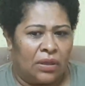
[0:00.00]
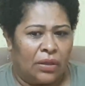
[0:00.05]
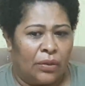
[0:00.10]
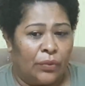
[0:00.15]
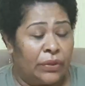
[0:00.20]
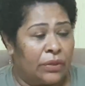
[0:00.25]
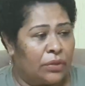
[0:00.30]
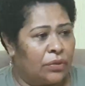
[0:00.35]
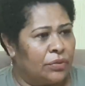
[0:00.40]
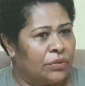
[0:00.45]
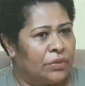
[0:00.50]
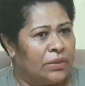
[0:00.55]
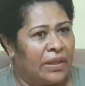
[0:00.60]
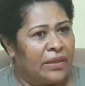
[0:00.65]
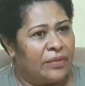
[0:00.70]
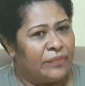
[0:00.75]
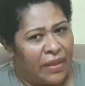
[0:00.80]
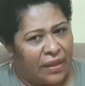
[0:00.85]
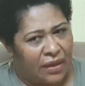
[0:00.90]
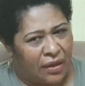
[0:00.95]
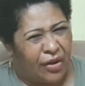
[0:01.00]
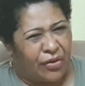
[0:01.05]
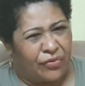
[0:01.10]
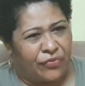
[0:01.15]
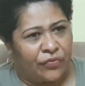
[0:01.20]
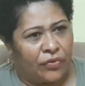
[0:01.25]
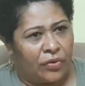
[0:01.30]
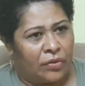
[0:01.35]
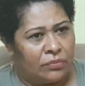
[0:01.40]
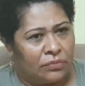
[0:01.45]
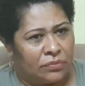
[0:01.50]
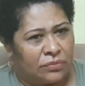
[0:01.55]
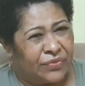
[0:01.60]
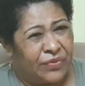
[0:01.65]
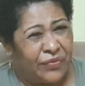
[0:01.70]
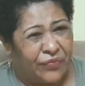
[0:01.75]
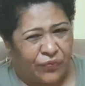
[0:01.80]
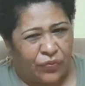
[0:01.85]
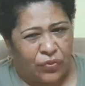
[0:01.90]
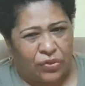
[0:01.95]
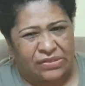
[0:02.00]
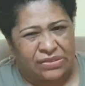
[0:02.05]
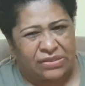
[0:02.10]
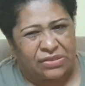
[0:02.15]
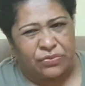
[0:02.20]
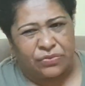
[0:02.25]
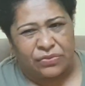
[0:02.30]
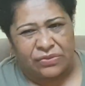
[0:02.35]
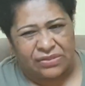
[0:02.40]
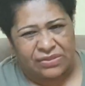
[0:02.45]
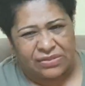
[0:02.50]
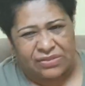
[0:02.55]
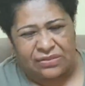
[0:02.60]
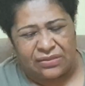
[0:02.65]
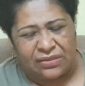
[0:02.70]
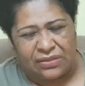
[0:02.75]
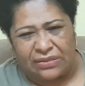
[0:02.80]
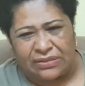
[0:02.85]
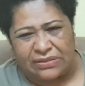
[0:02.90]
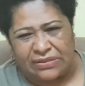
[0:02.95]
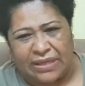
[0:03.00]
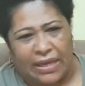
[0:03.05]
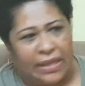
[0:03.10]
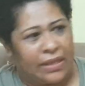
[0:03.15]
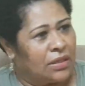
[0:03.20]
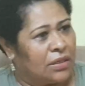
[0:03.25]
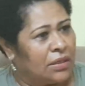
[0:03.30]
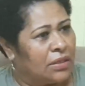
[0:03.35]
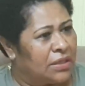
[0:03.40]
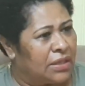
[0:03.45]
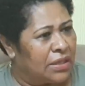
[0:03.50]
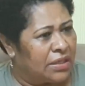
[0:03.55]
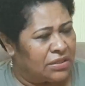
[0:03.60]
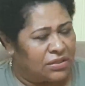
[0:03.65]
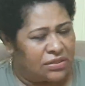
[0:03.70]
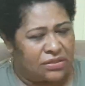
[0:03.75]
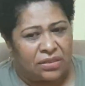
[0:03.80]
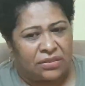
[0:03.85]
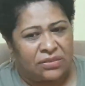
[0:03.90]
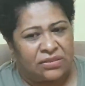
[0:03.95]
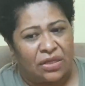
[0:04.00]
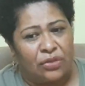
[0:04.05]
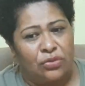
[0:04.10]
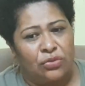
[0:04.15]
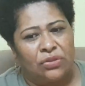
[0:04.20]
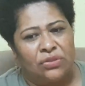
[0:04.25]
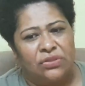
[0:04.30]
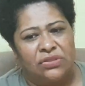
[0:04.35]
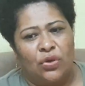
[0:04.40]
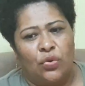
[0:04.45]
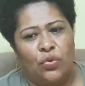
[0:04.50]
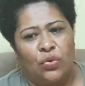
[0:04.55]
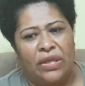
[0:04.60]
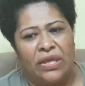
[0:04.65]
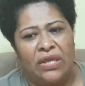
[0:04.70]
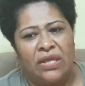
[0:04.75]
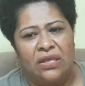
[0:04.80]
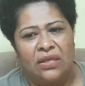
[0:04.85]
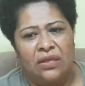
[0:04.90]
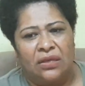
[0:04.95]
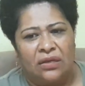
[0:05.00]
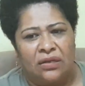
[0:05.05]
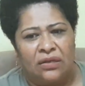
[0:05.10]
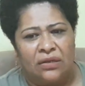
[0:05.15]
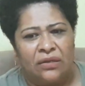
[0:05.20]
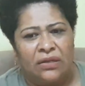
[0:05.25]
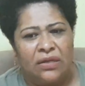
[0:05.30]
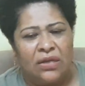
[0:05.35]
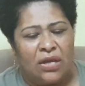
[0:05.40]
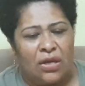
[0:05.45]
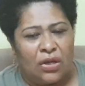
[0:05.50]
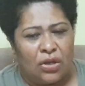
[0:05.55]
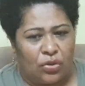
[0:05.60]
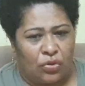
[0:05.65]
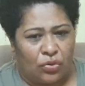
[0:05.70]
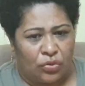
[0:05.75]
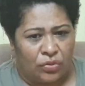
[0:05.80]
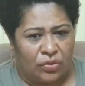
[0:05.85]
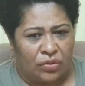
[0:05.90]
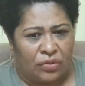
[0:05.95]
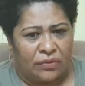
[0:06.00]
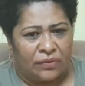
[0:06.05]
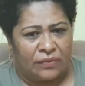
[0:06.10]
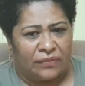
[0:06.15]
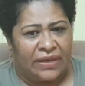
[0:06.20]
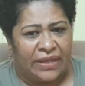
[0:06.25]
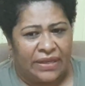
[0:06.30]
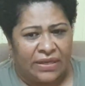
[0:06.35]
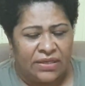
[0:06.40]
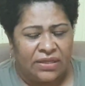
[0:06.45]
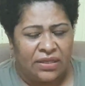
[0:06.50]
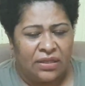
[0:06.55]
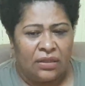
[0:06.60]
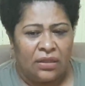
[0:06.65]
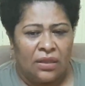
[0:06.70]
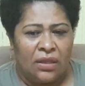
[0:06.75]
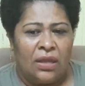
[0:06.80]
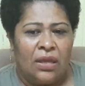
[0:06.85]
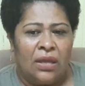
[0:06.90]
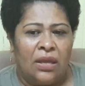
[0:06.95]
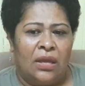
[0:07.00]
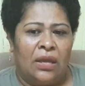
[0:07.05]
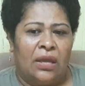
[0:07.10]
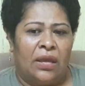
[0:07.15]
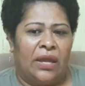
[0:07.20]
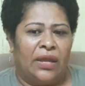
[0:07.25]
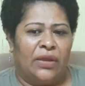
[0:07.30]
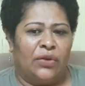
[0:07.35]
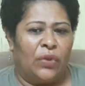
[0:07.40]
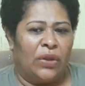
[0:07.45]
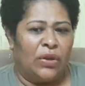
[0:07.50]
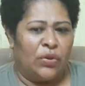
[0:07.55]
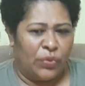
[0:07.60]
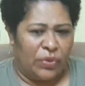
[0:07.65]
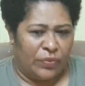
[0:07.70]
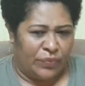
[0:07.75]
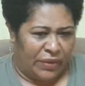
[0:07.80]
We could make out from the voice. It's like a talkie lady, and when we